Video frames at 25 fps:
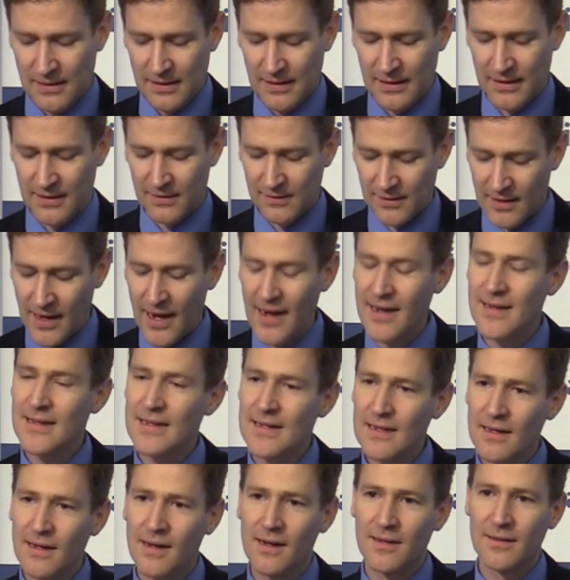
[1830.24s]
It is an
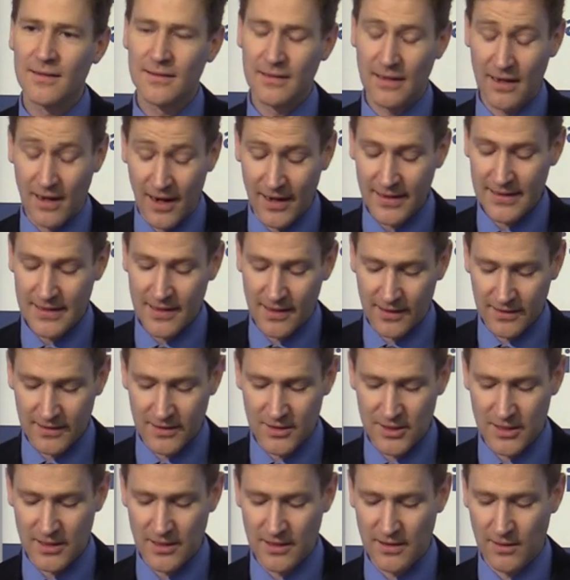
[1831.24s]

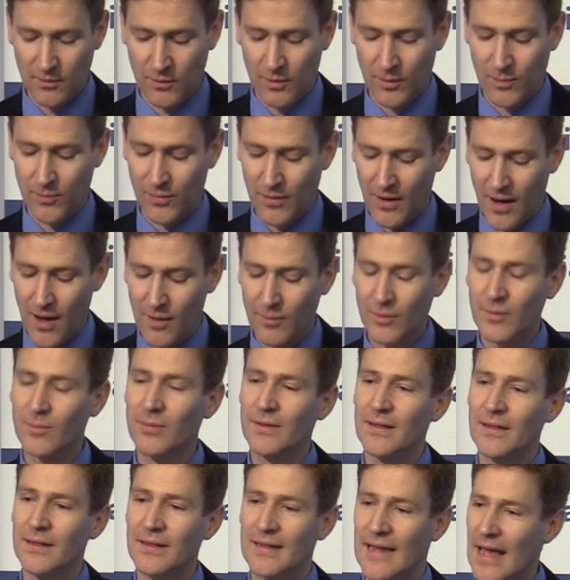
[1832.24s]
ideology that will
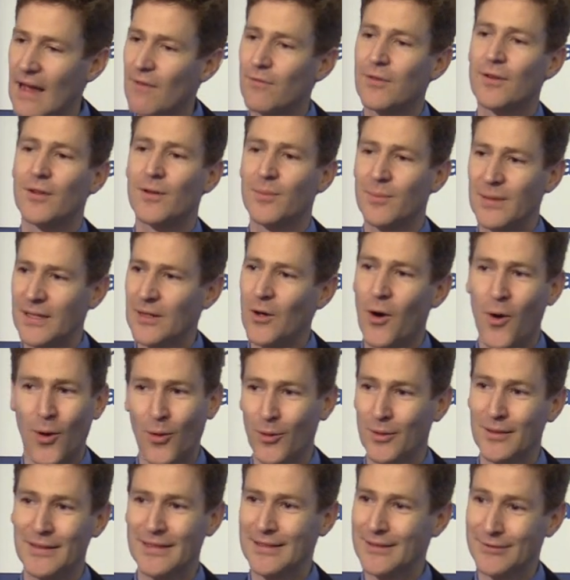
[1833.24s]
probably never be
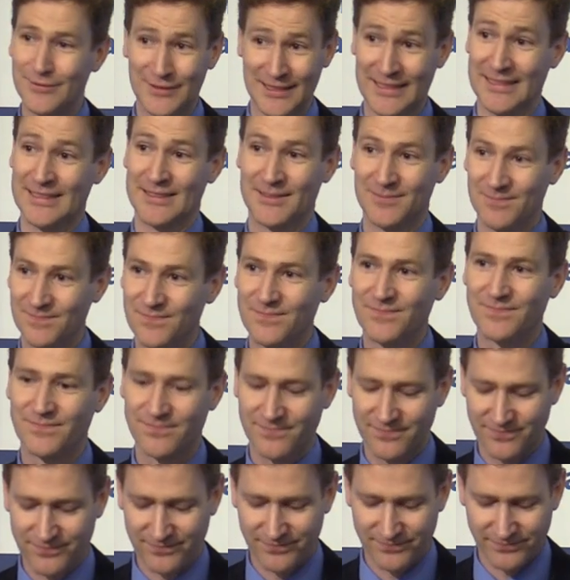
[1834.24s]
wholly defeated.
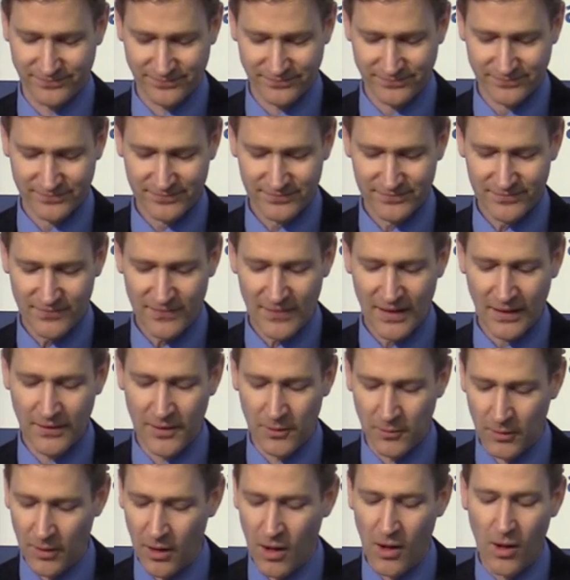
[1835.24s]

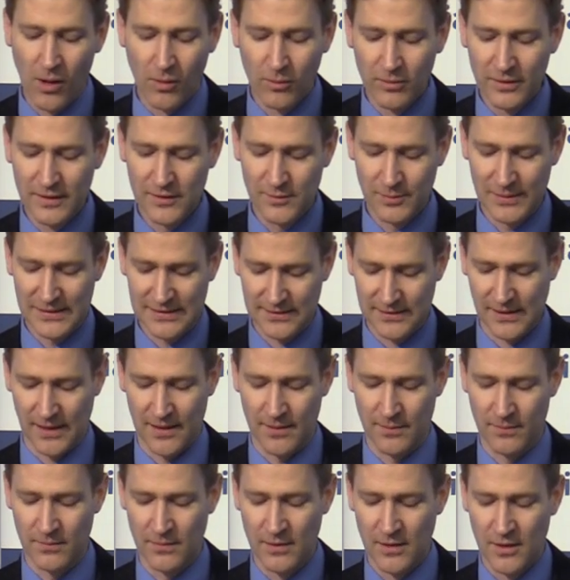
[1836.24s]
There will always be
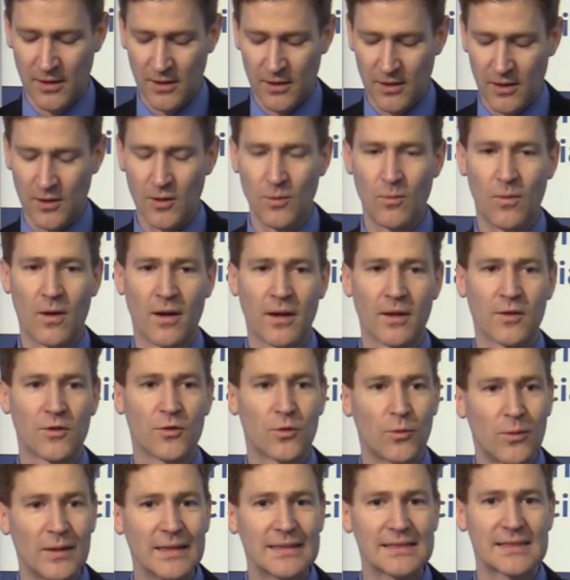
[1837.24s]
some who want to
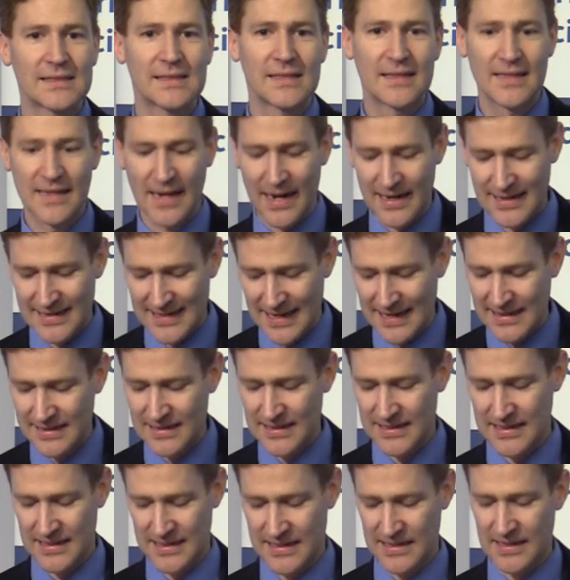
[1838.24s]
twist the
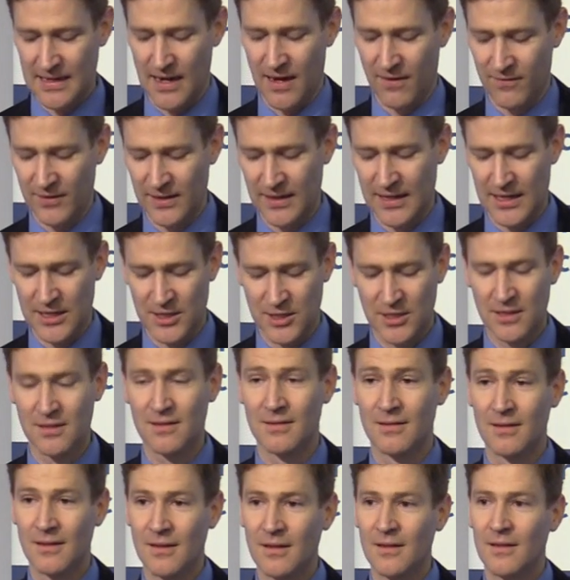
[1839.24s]
identity of a
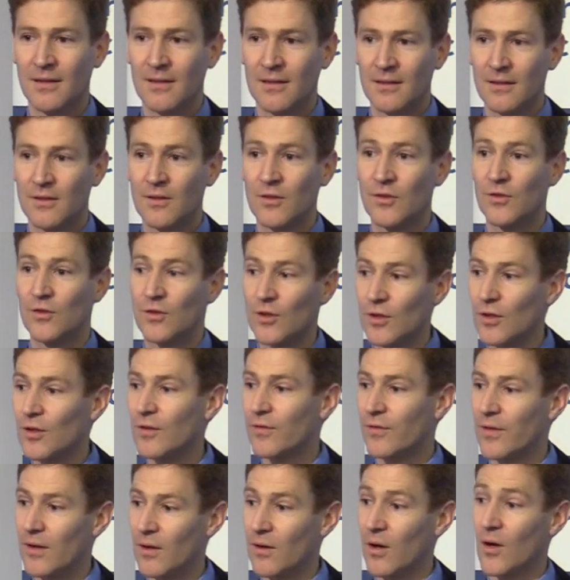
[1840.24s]
nation to
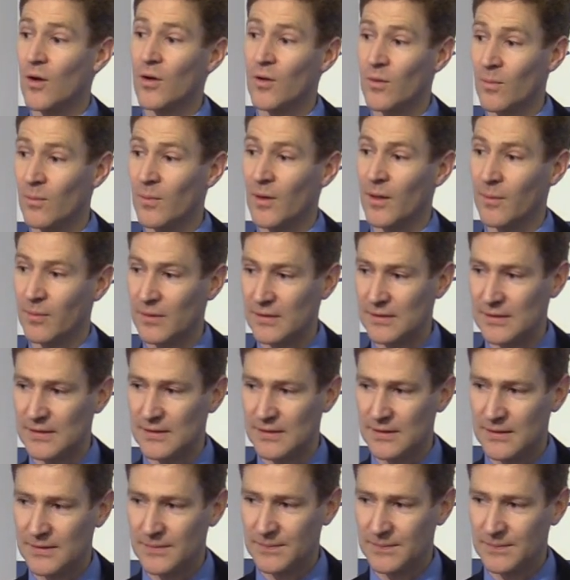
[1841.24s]
serve their own purposes.